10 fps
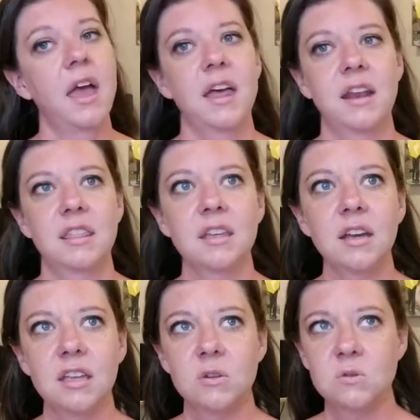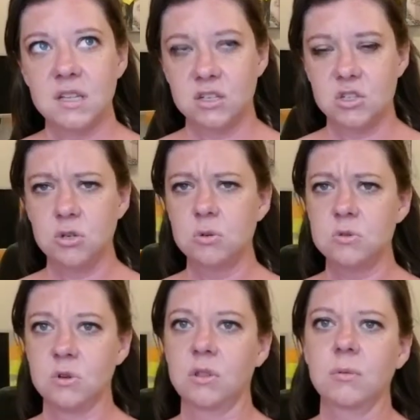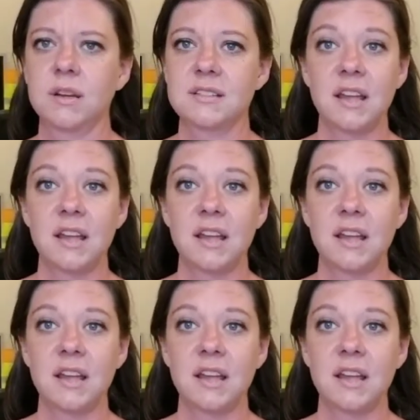And I think I used like 2s or 3s.